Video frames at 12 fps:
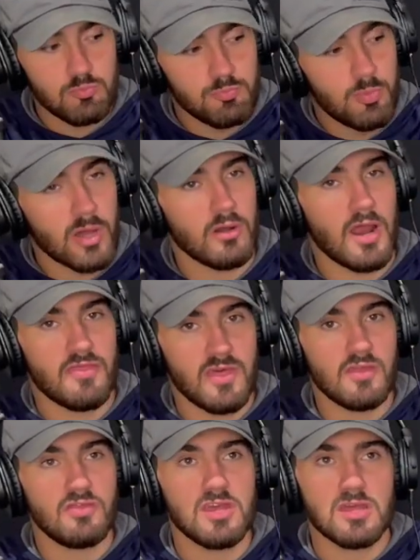but I
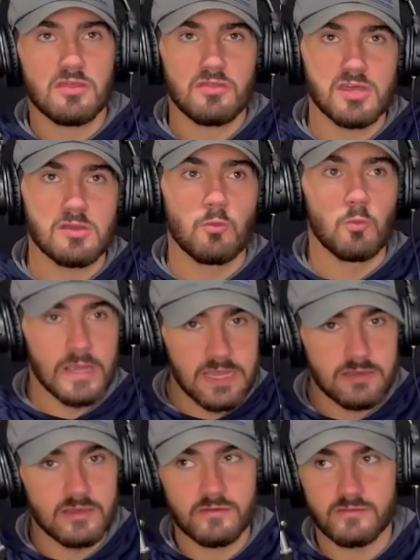think the
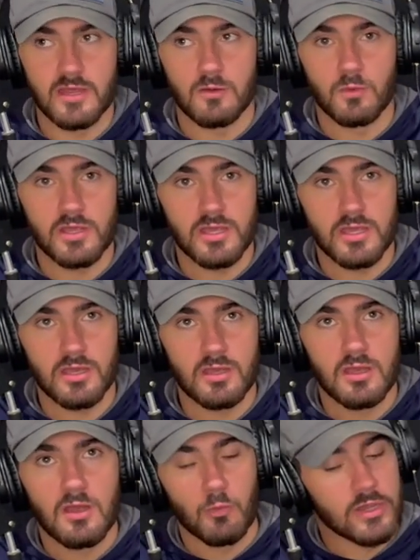weakness that we
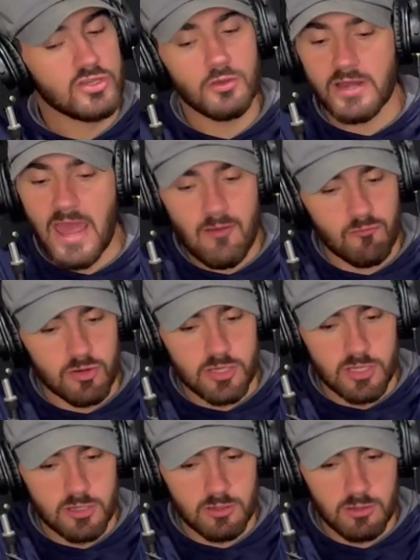do it every
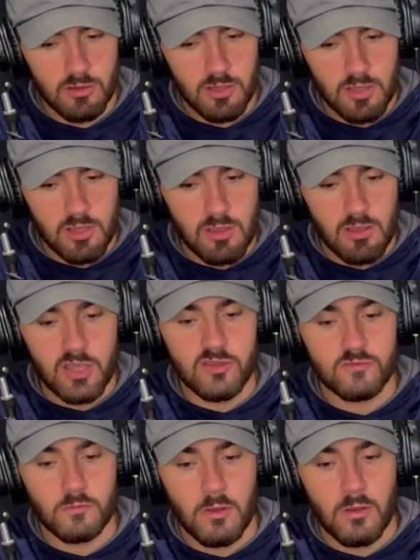year
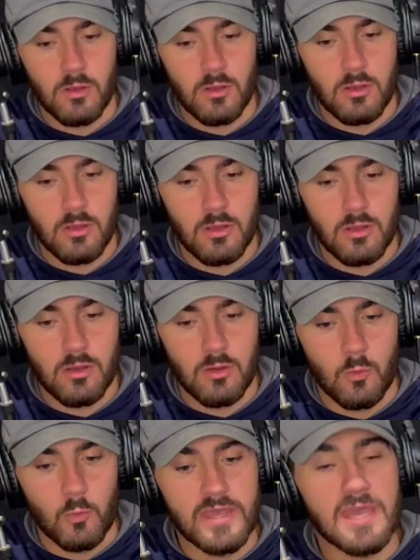is
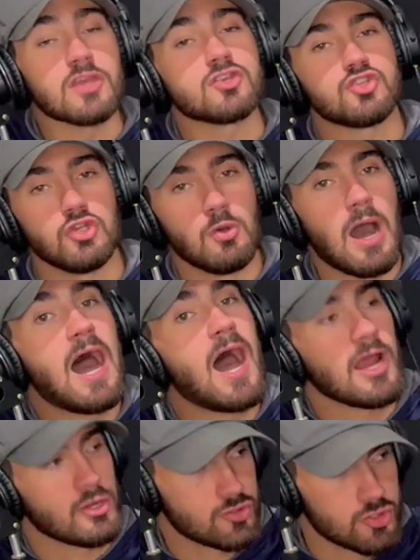we get too high
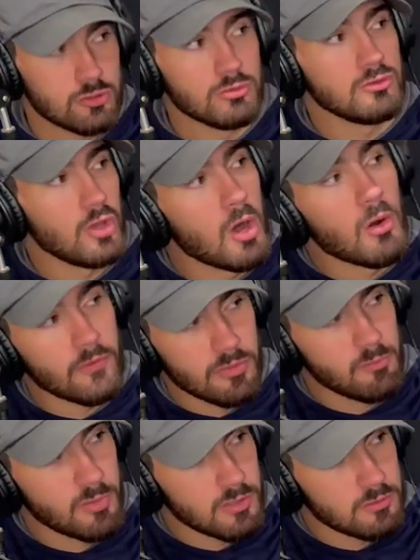or too low on the
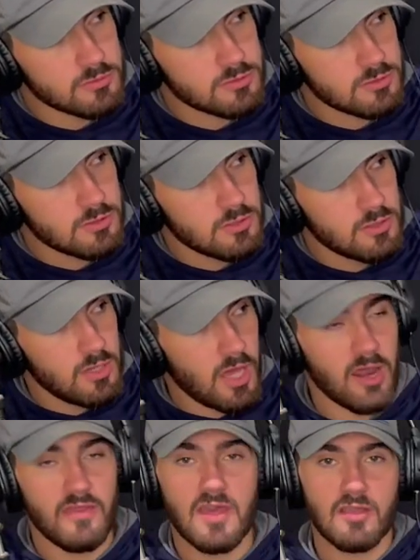Bills. And
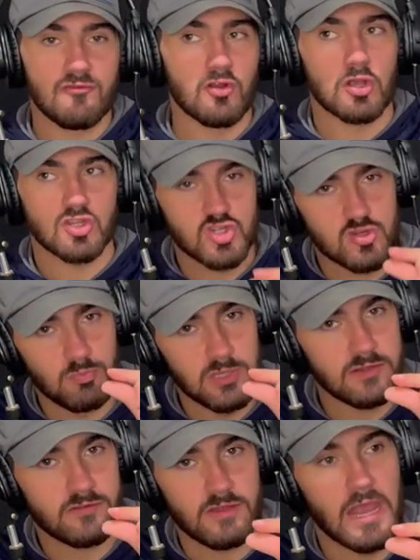I think for a
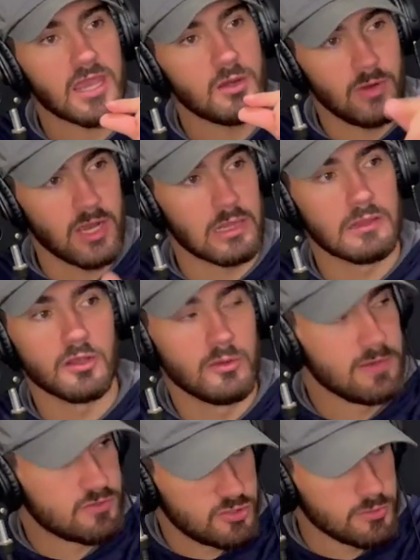split second, we got a little
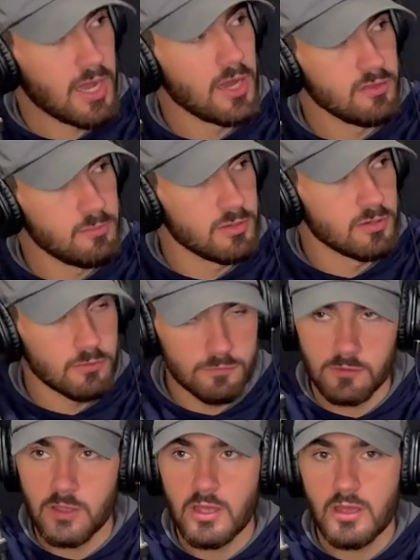bit too high on the Bills,
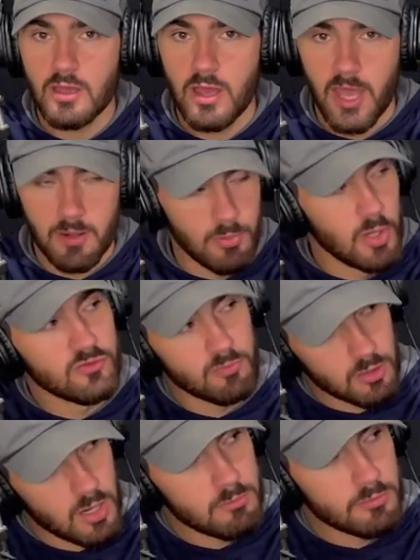and
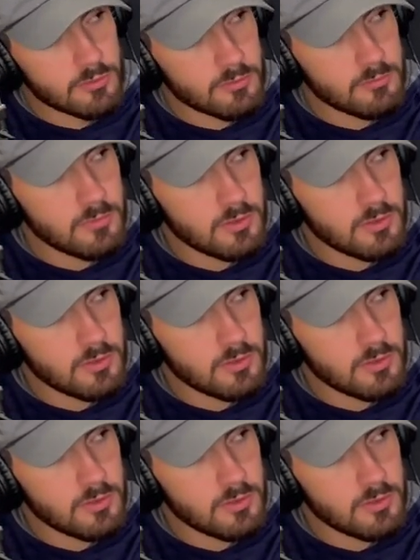Baltimore humbled them.